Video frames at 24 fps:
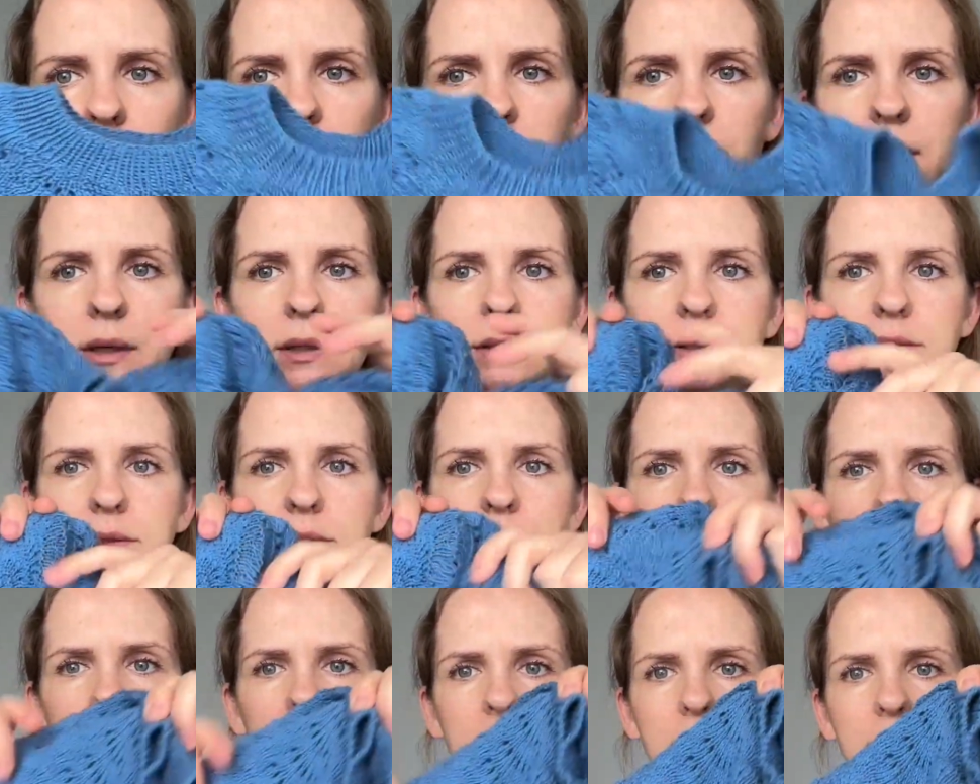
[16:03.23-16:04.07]
I
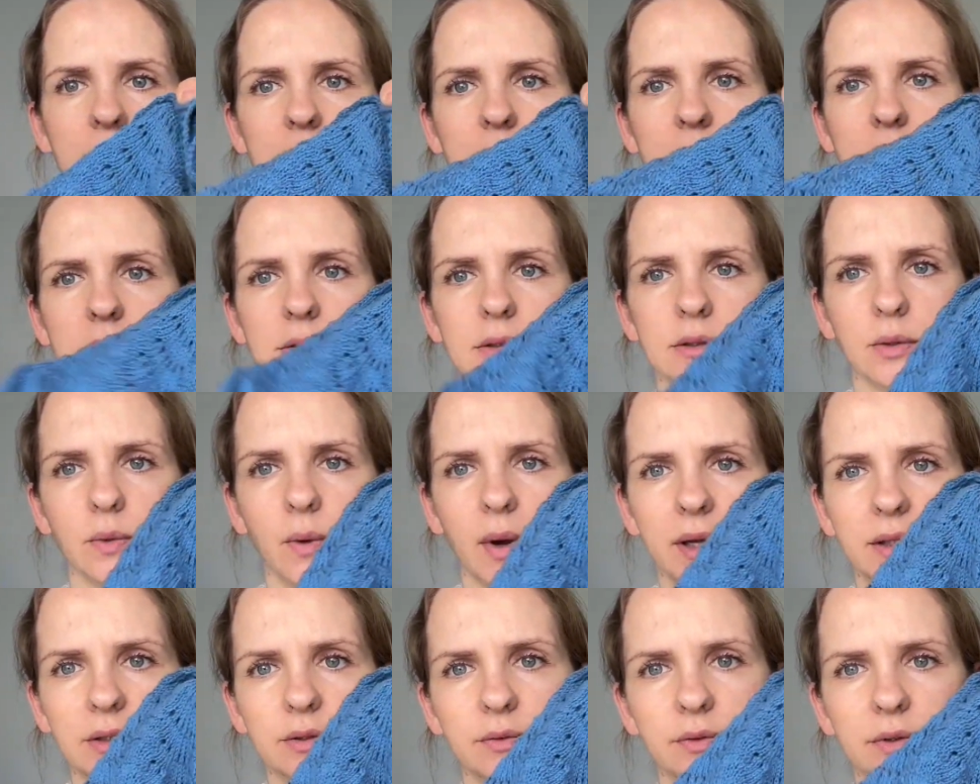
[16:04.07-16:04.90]
see it's
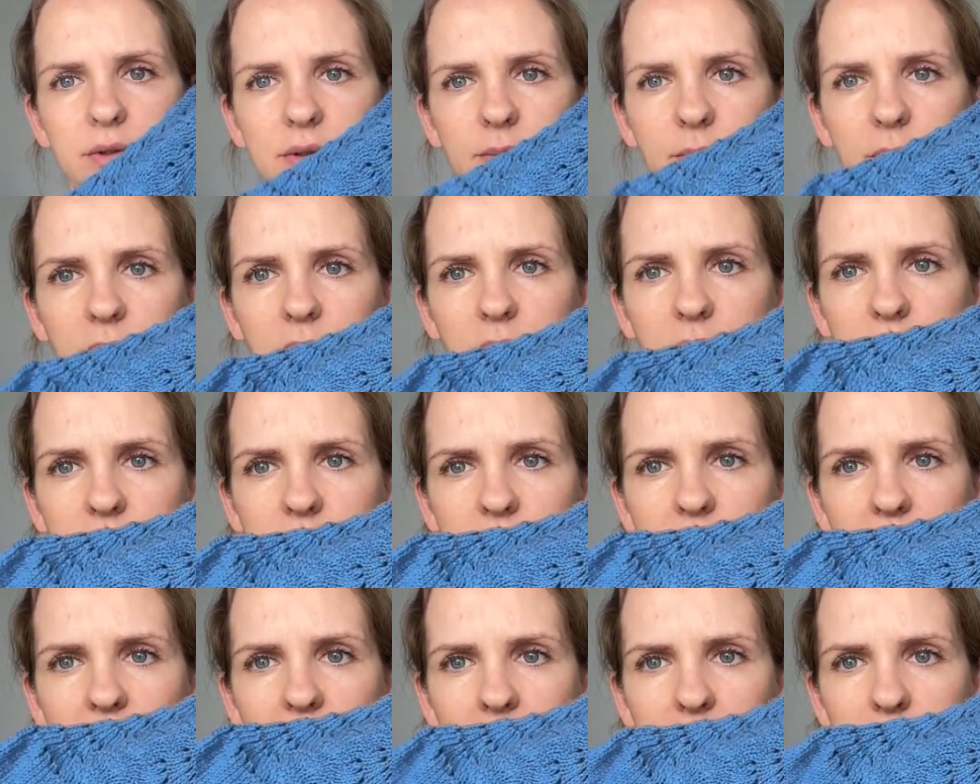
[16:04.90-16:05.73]
quite visible on the
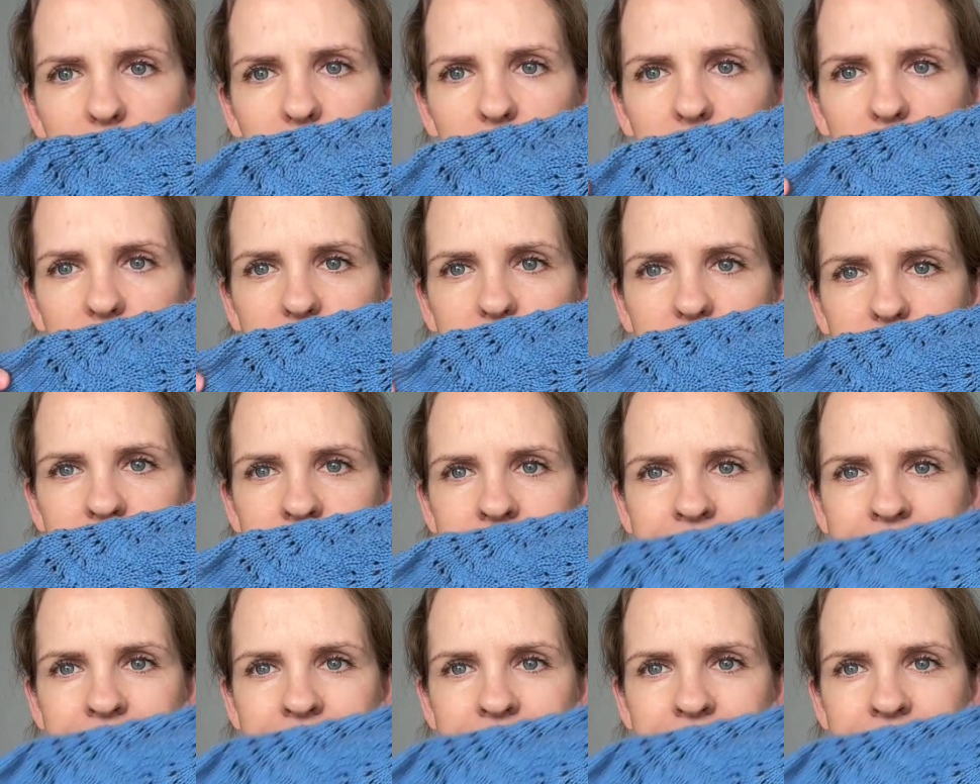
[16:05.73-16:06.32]
camera.